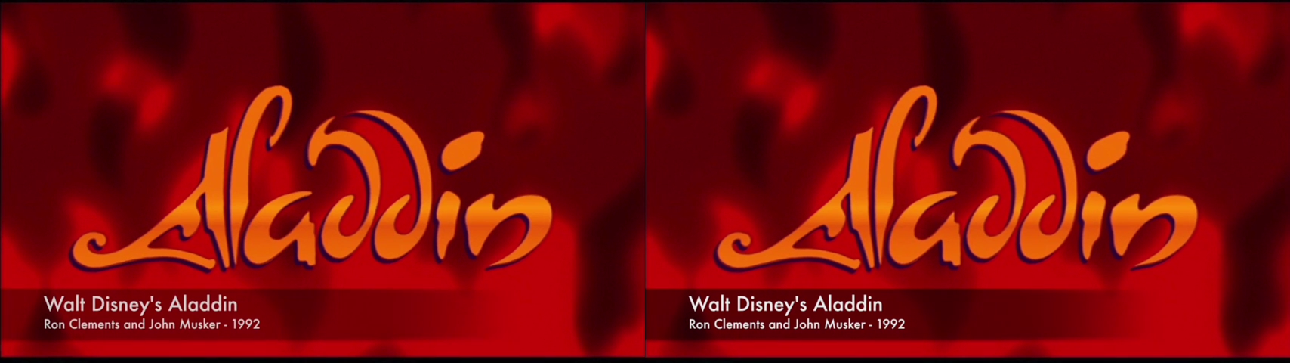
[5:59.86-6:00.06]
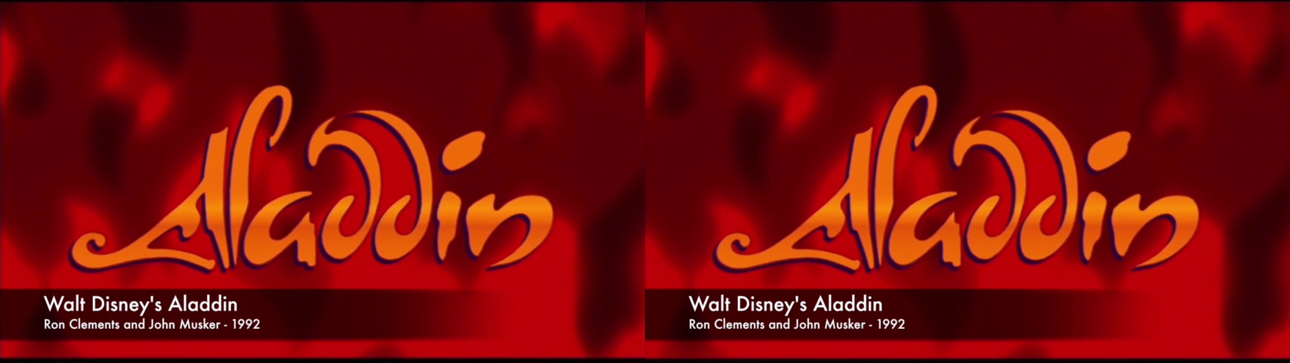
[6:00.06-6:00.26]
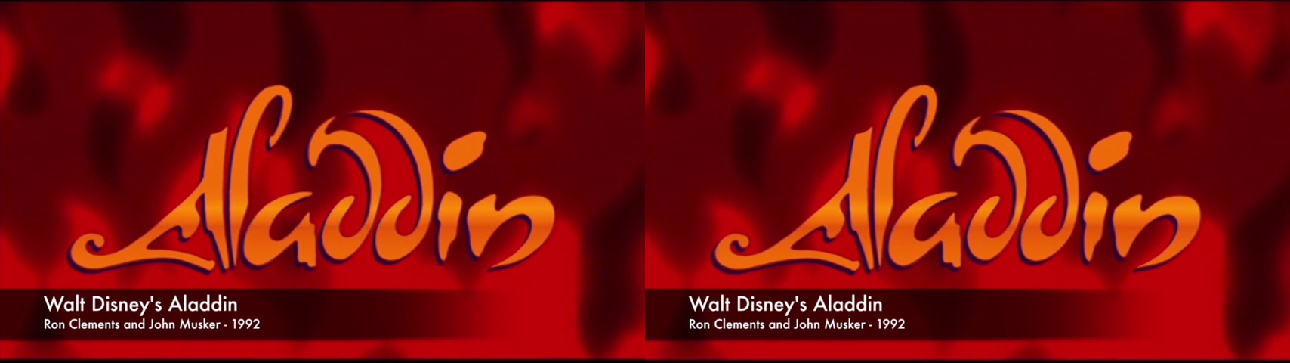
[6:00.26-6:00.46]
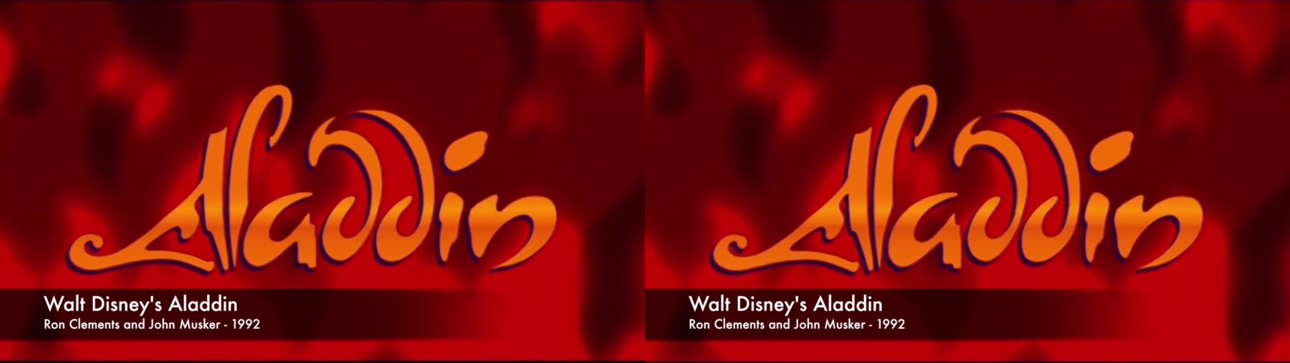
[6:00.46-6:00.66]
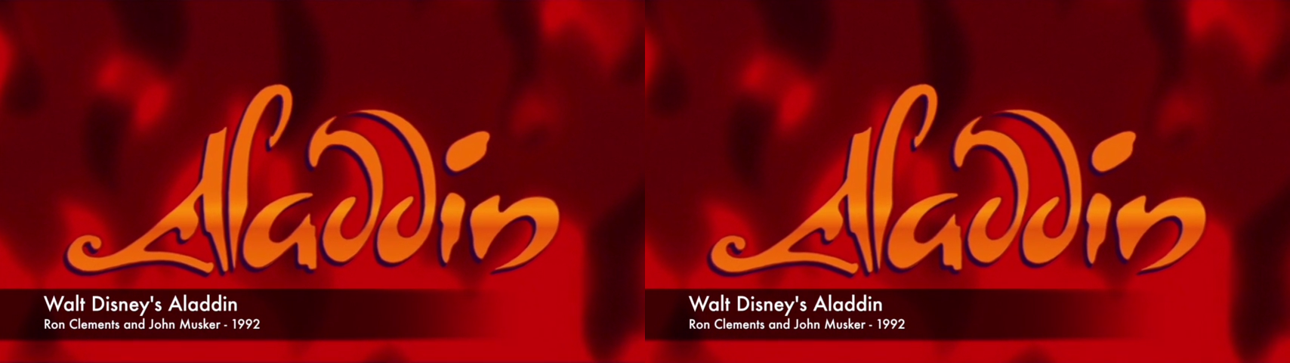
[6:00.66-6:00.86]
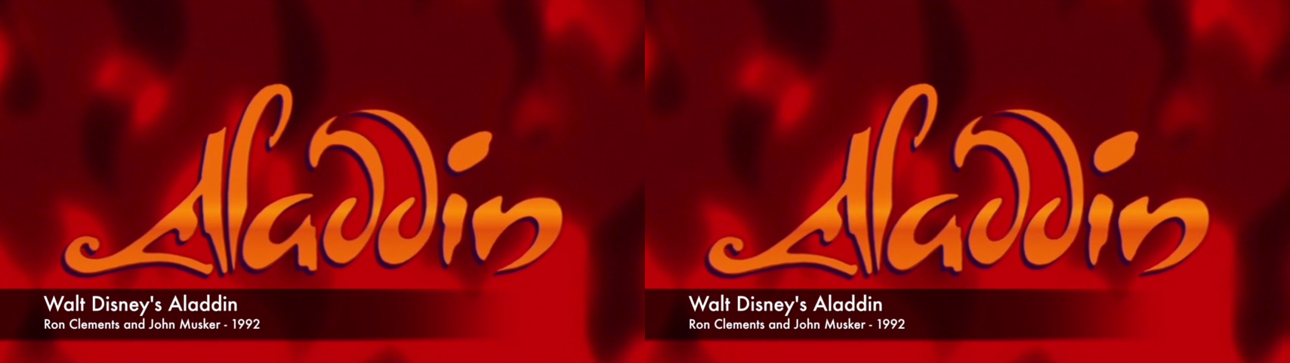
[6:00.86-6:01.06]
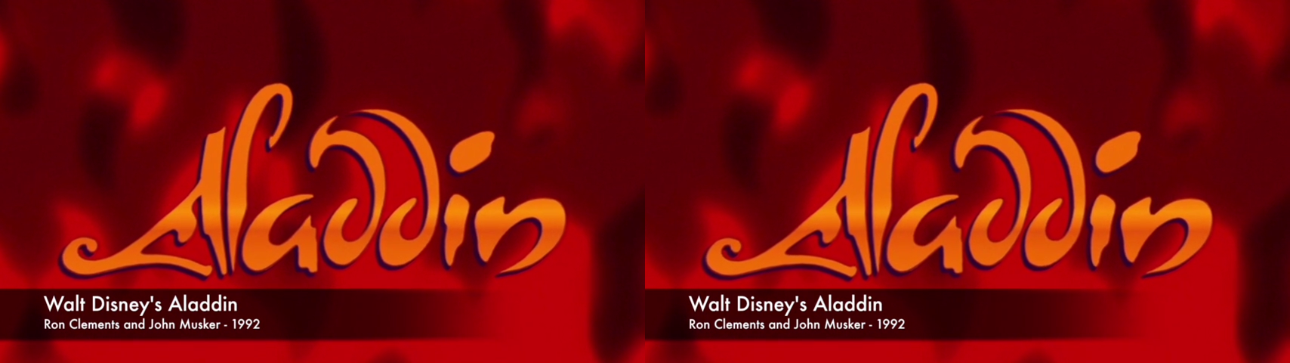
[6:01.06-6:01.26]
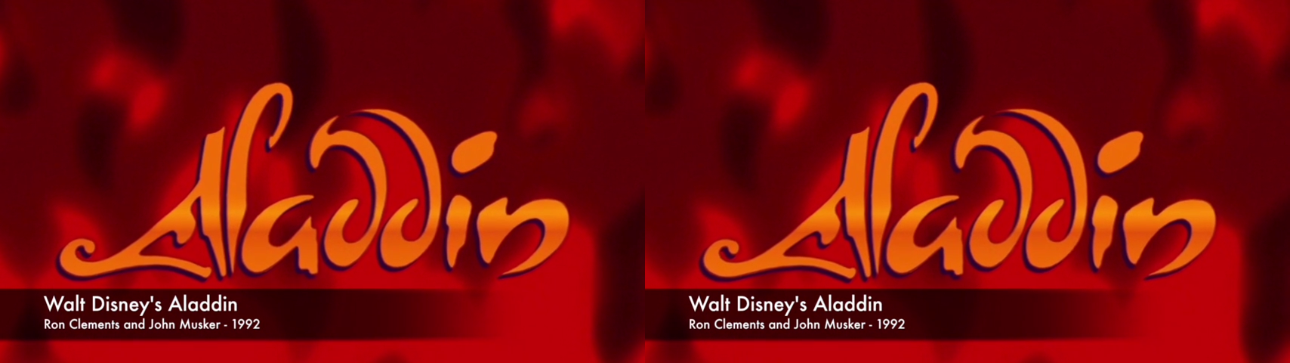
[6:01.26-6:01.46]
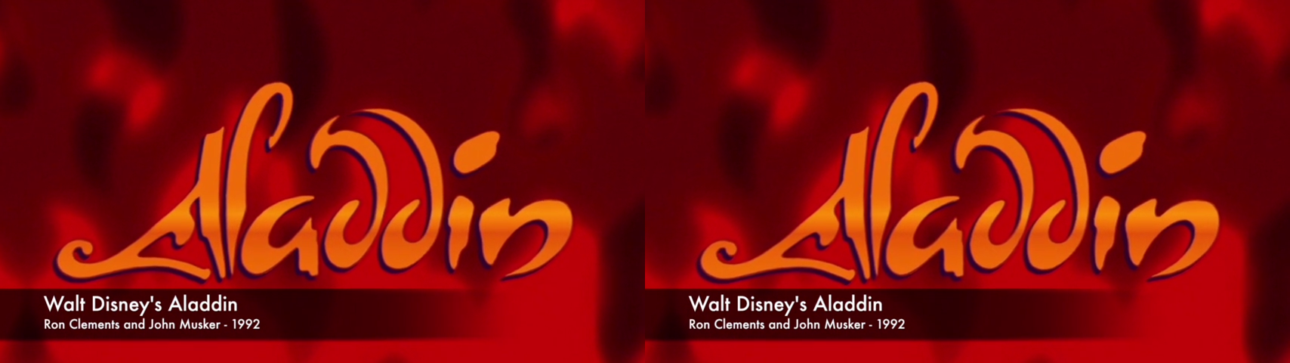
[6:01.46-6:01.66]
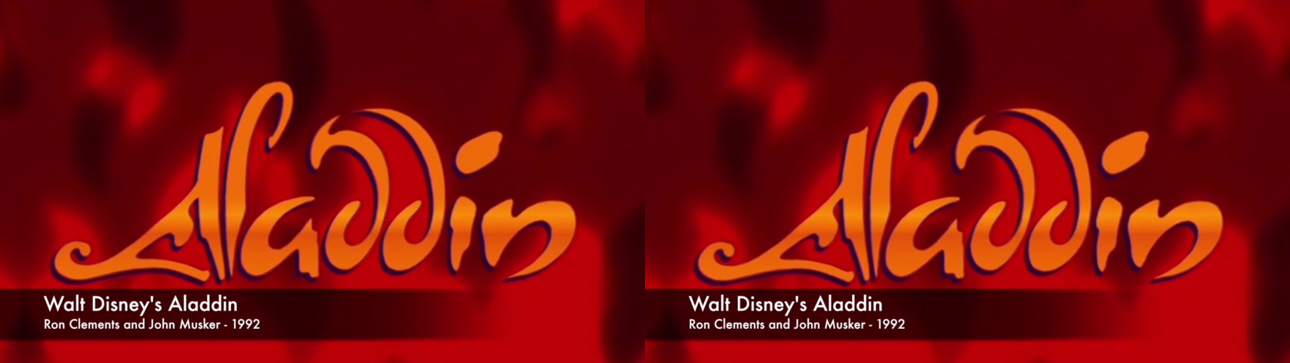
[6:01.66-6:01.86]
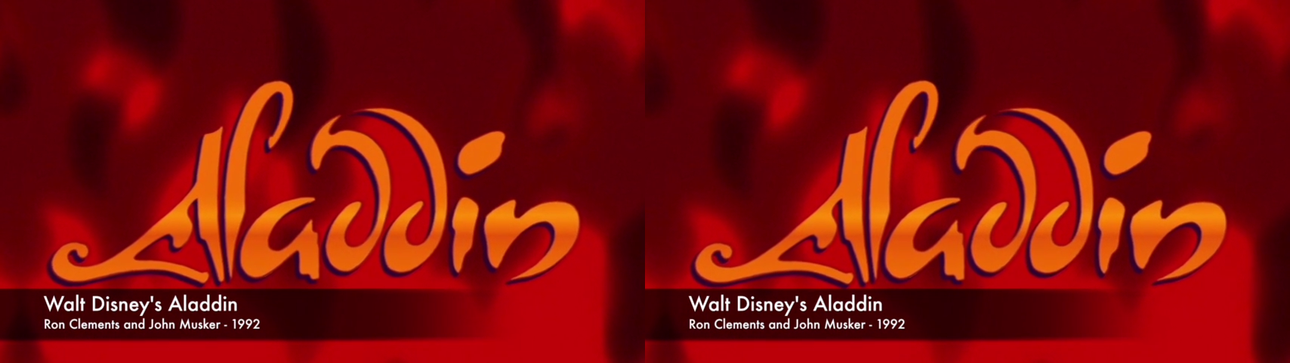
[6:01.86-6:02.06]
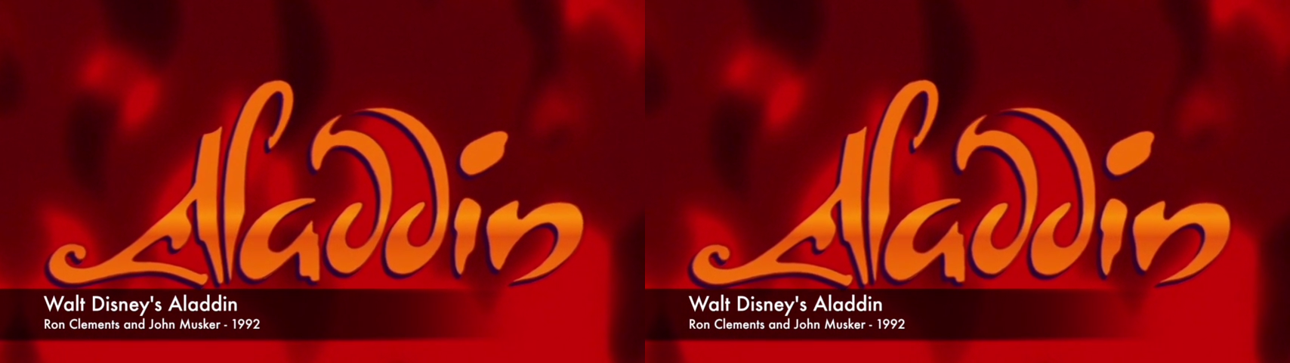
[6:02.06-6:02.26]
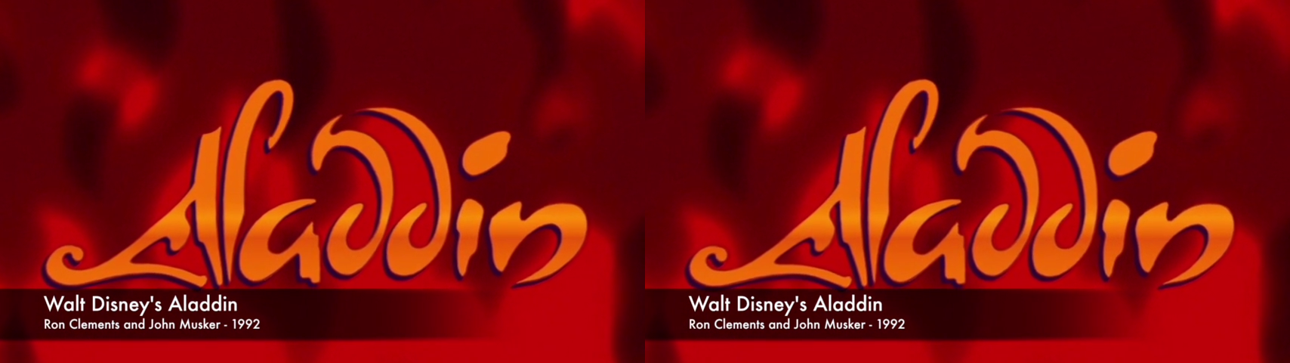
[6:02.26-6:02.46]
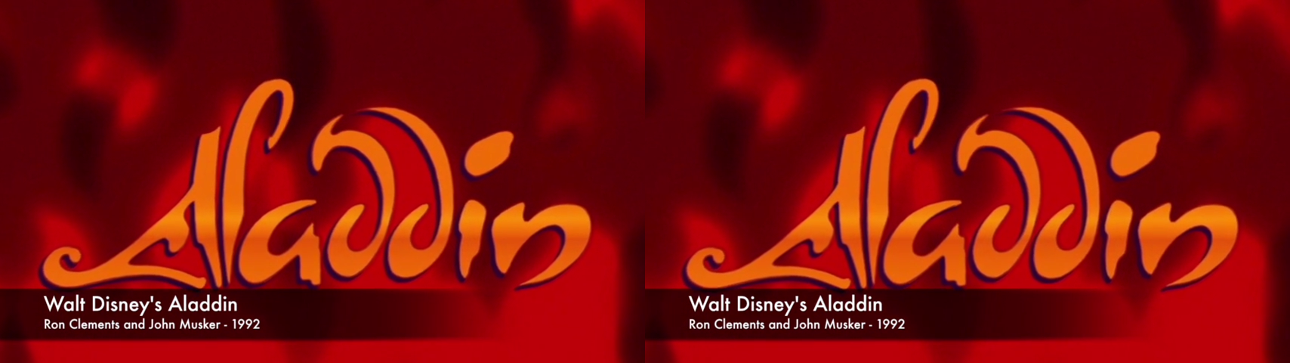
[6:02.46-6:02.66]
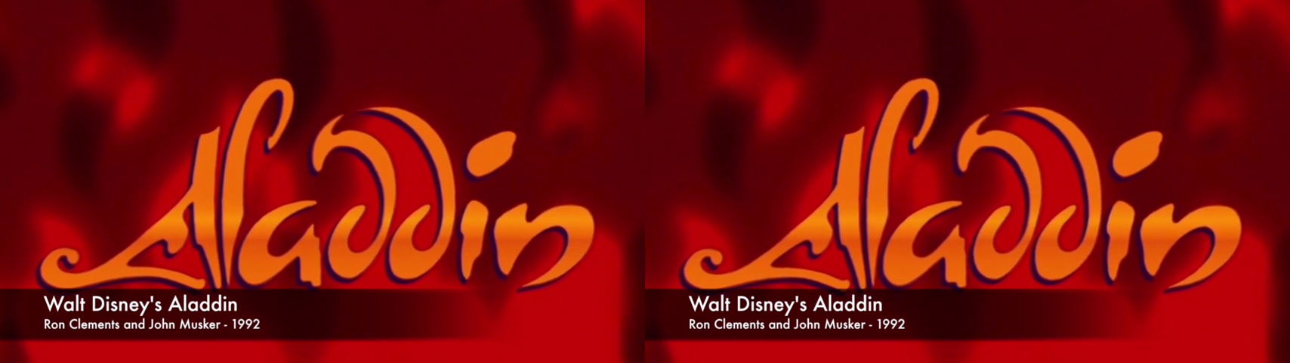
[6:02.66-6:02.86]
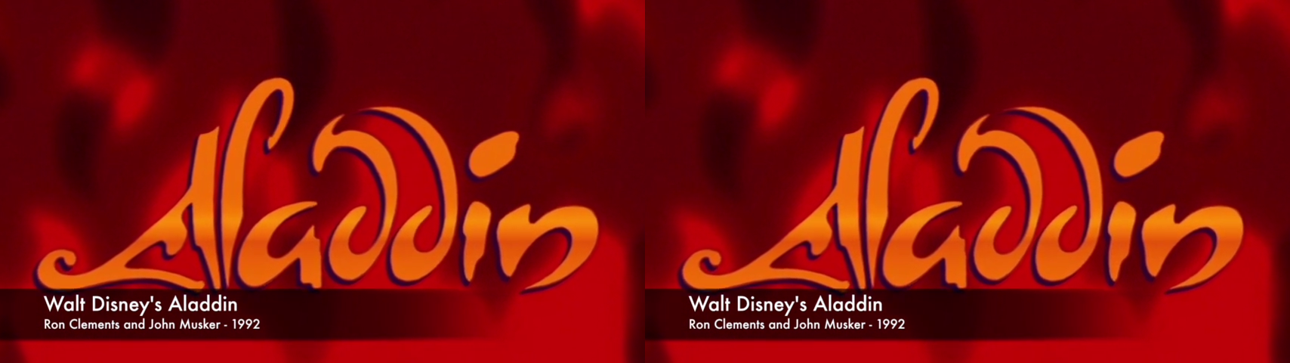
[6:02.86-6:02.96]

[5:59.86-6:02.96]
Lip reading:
(no speaker visible)